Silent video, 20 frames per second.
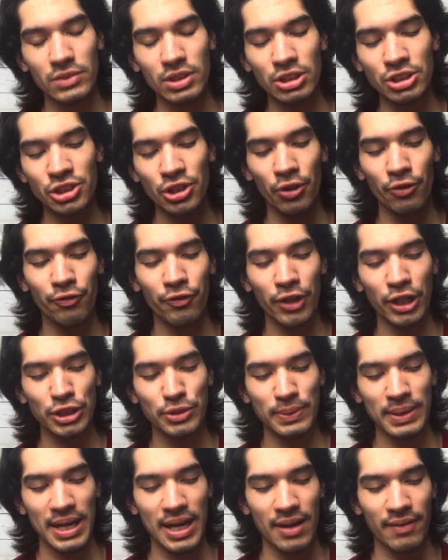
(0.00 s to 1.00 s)
So
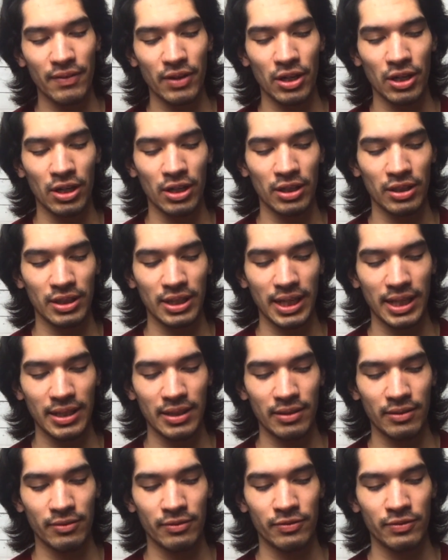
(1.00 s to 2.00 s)
first we have our kind
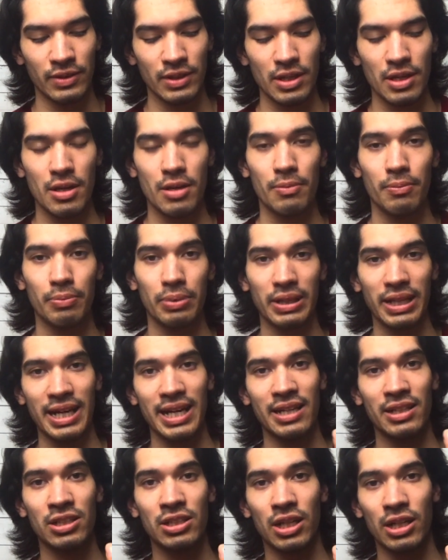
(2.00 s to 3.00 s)
of
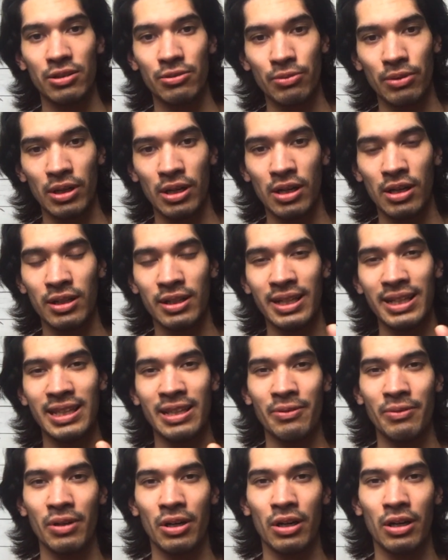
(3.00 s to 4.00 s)
plan gone wrong, and
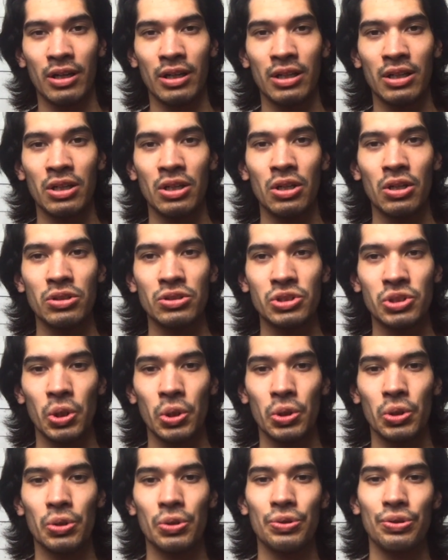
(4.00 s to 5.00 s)
then our
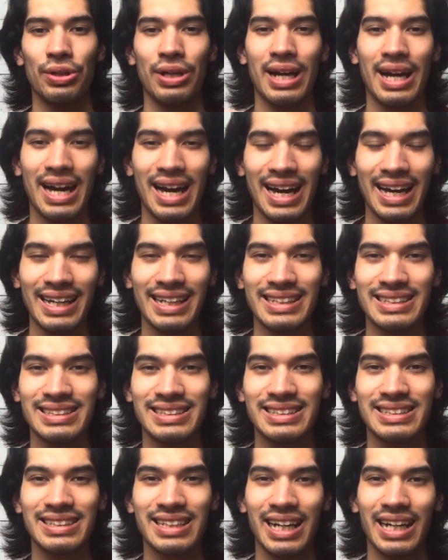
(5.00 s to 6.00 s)
total
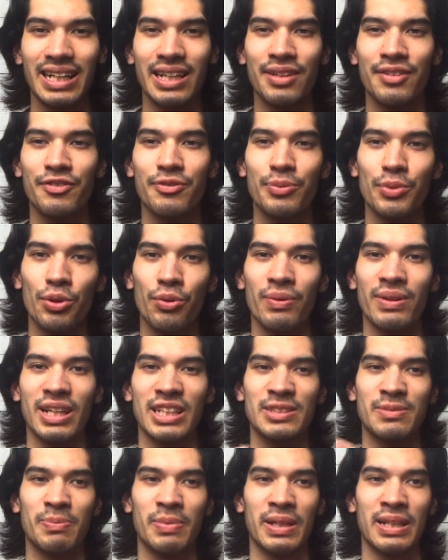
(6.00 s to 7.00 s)
heist kind of movie
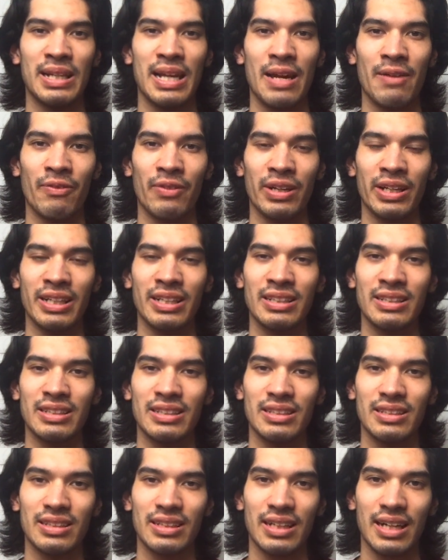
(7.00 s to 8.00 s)
that's been every
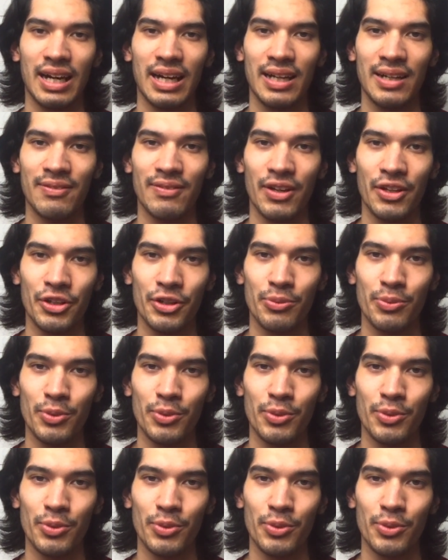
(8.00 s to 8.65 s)
kind of other